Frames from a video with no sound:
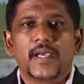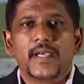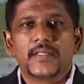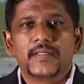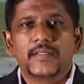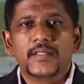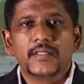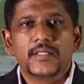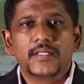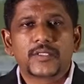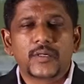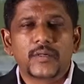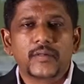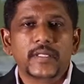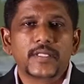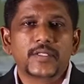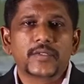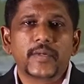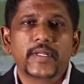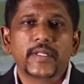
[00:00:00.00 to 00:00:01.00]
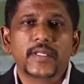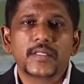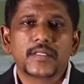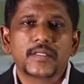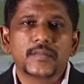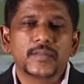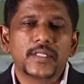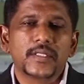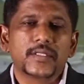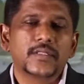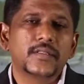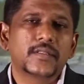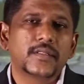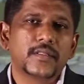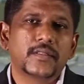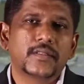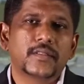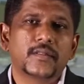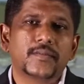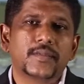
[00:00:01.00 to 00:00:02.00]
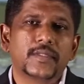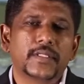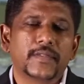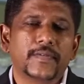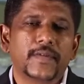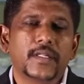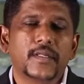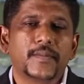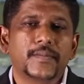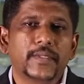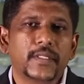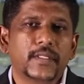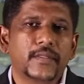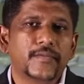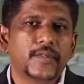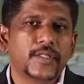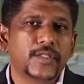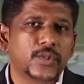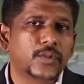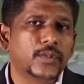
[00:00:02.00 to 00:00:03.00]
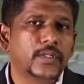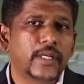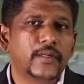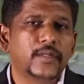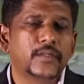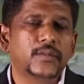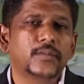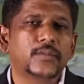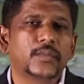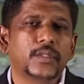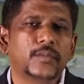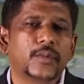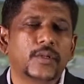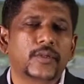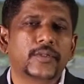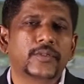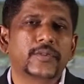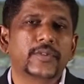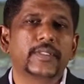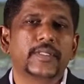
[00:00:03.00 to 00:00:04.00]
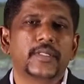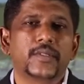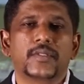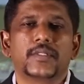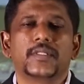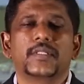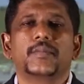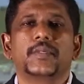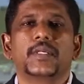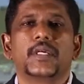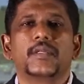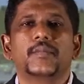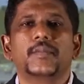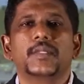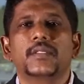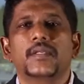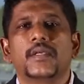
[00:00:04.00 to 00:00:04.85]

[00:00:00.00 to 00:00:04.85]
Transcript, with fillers: ST Electronics Training and Simulation Systems developed the virtual aerodrome laboratory that you see behind me.